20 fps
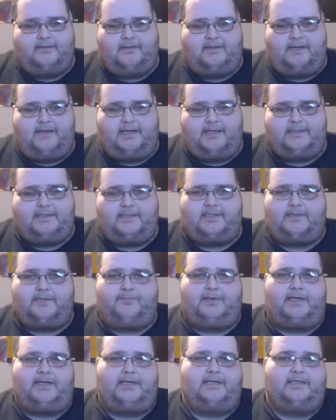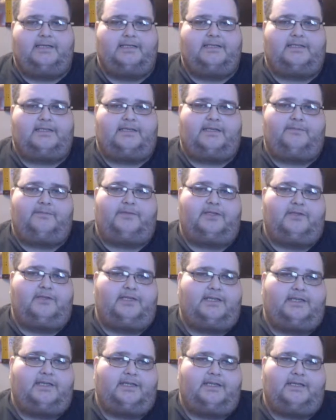I despise the
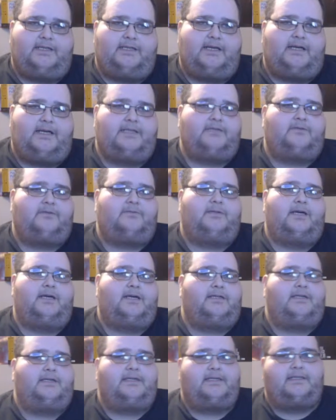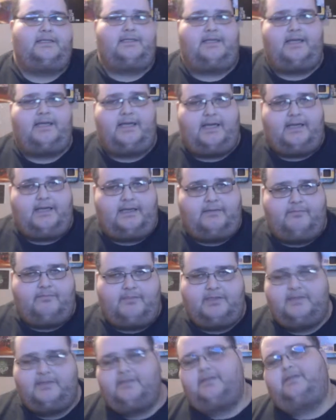community. I do not like the
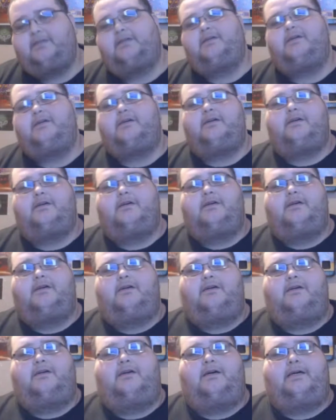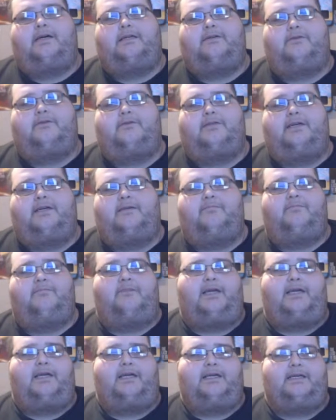game. I know that
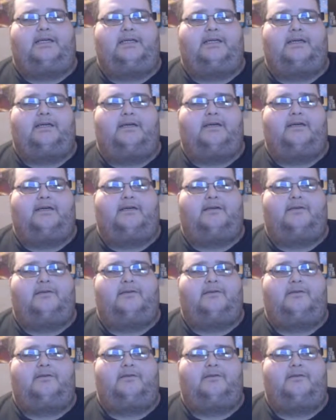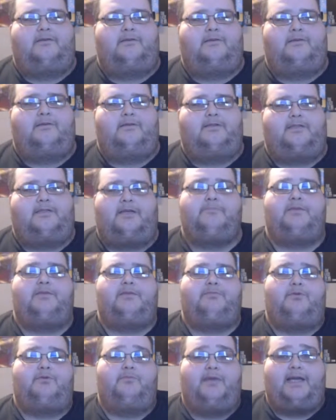may, uh, some
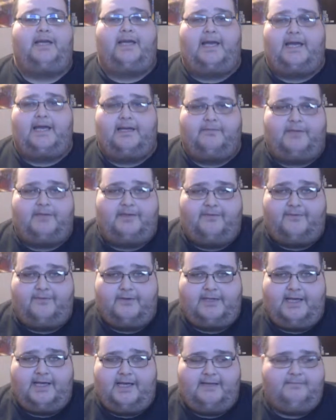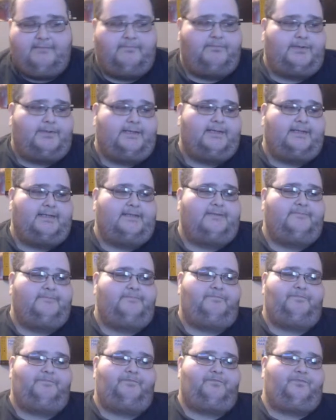people may hate me for that, but
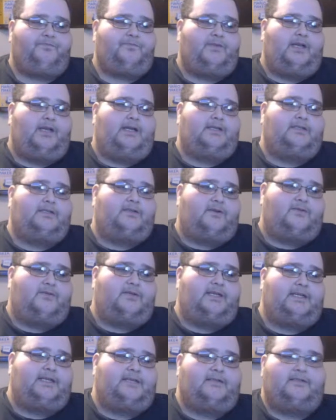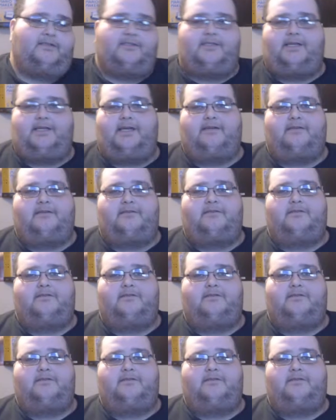I don't like Undertale.